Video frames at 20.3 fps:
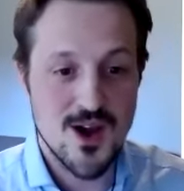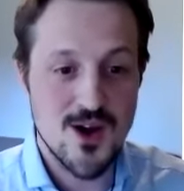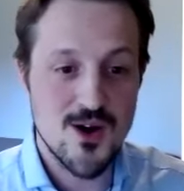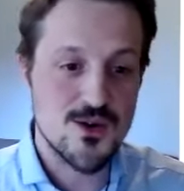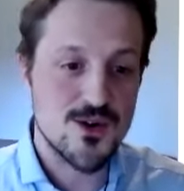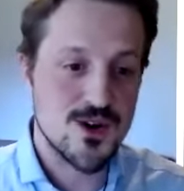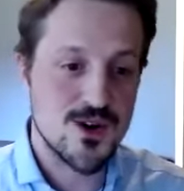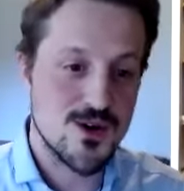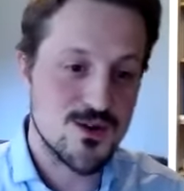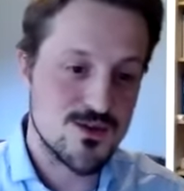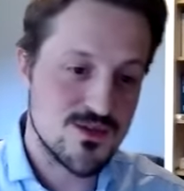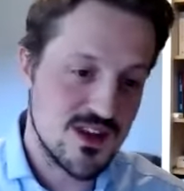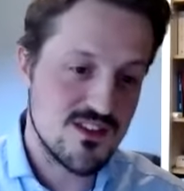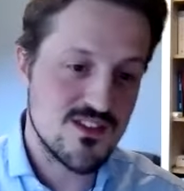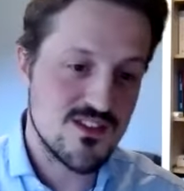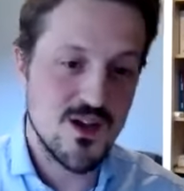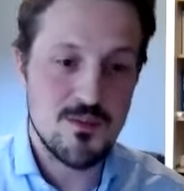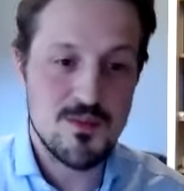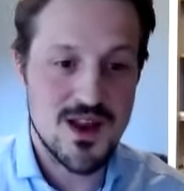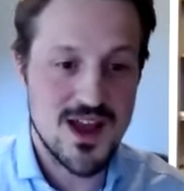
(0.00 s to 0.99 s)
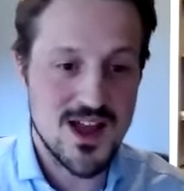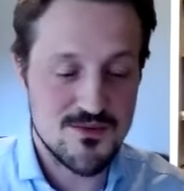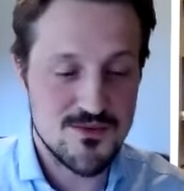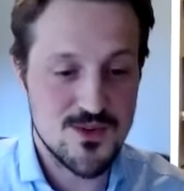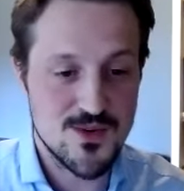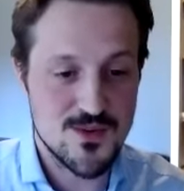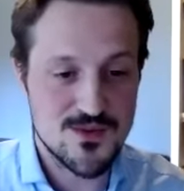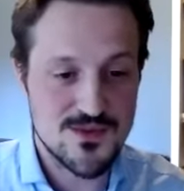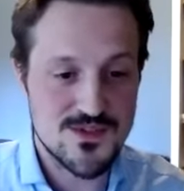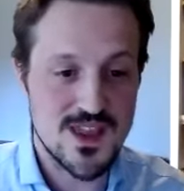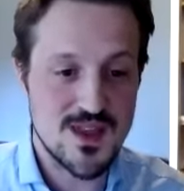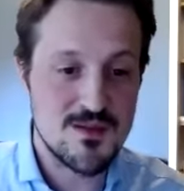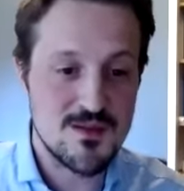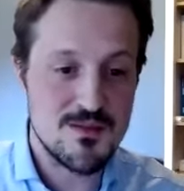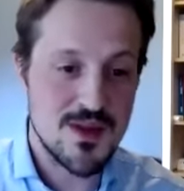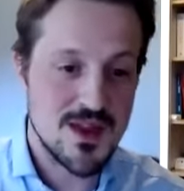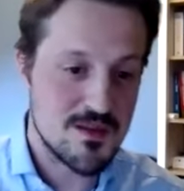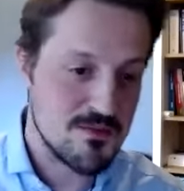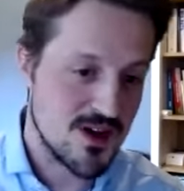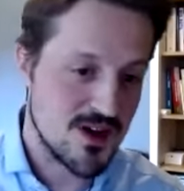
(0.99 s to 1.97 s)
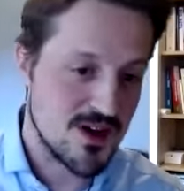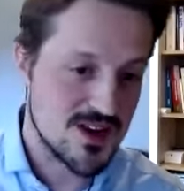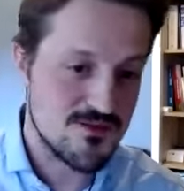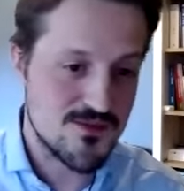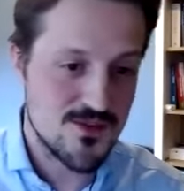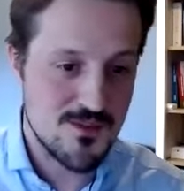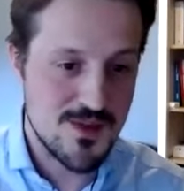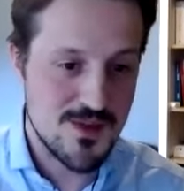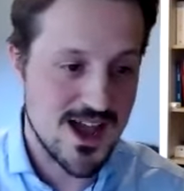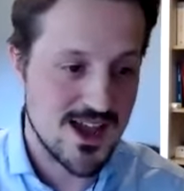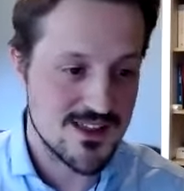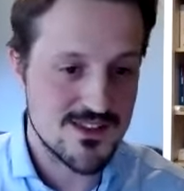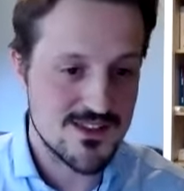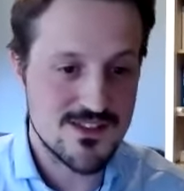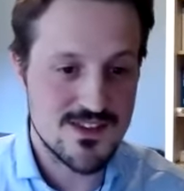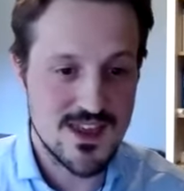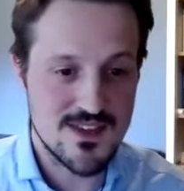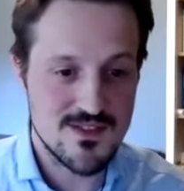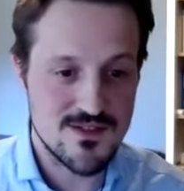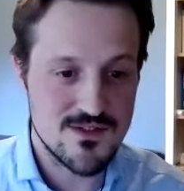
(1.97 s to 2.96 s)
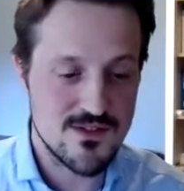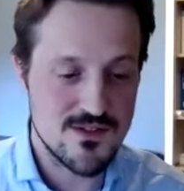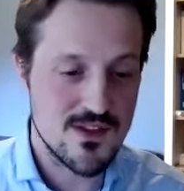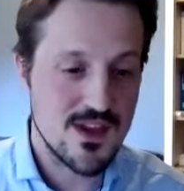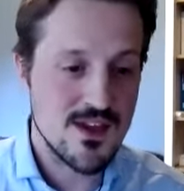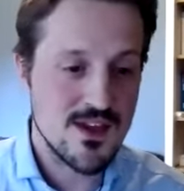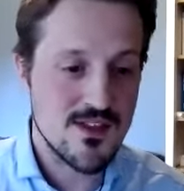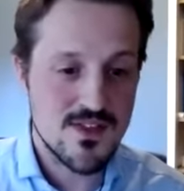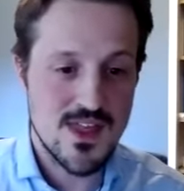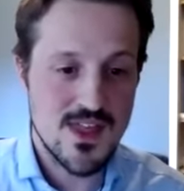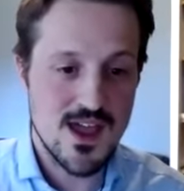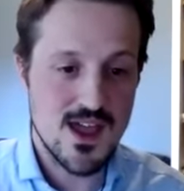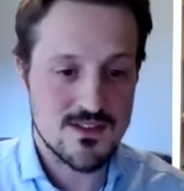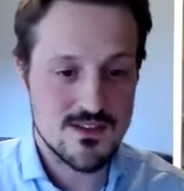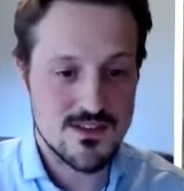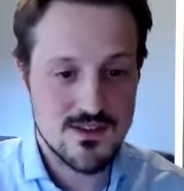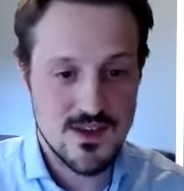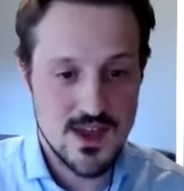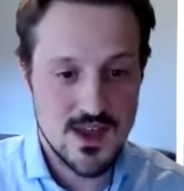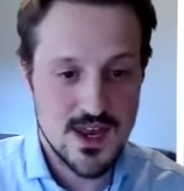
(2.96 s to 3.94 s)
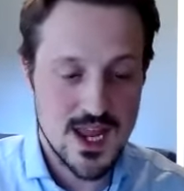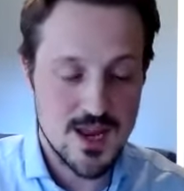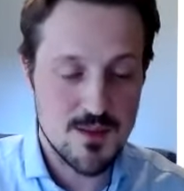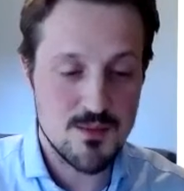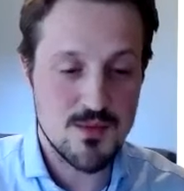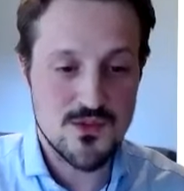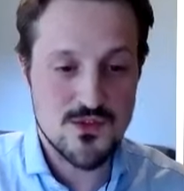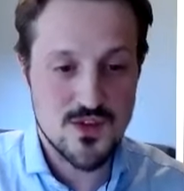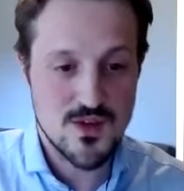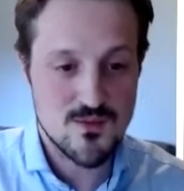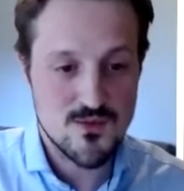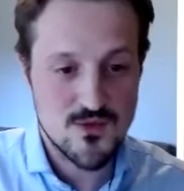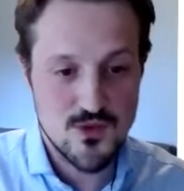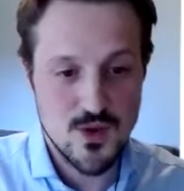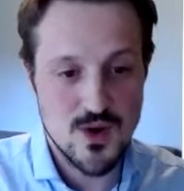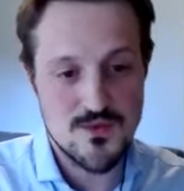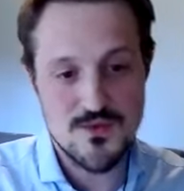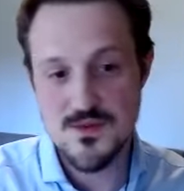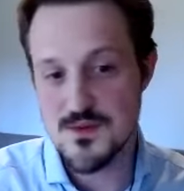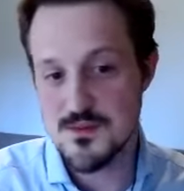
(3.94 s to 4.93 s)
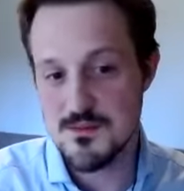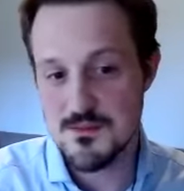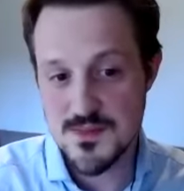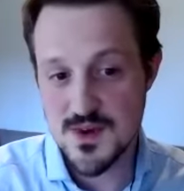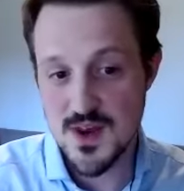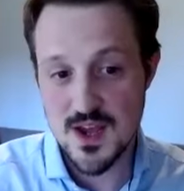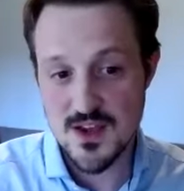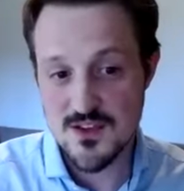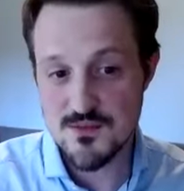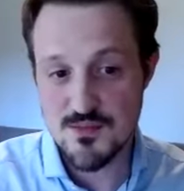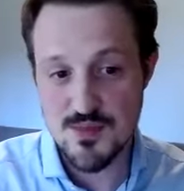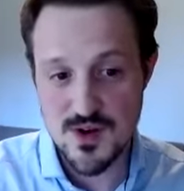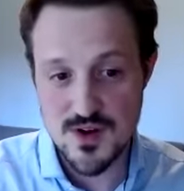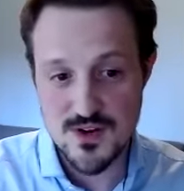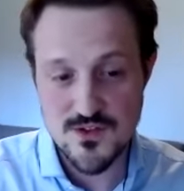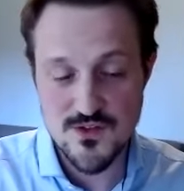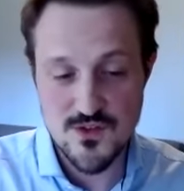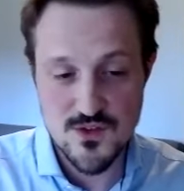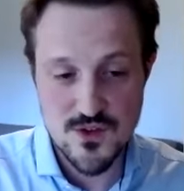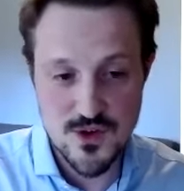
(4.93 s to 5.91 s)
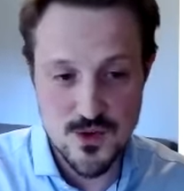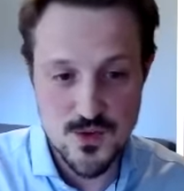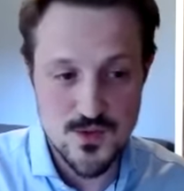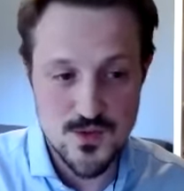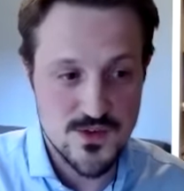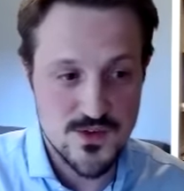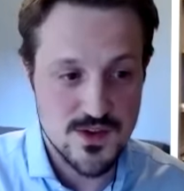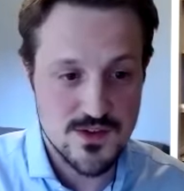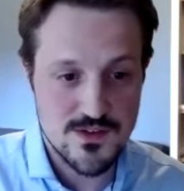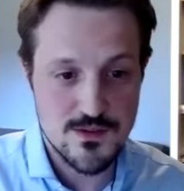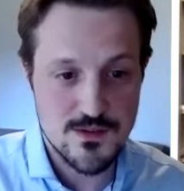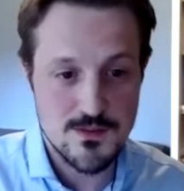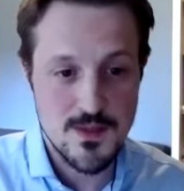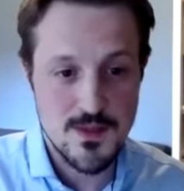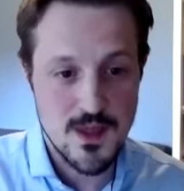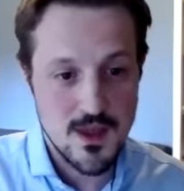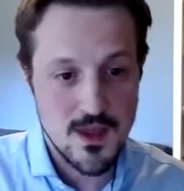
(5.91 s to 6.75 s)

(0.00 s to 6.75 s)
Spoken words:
Oh, these are platforms, they make money from ads, and that enables them to offer nice products to users.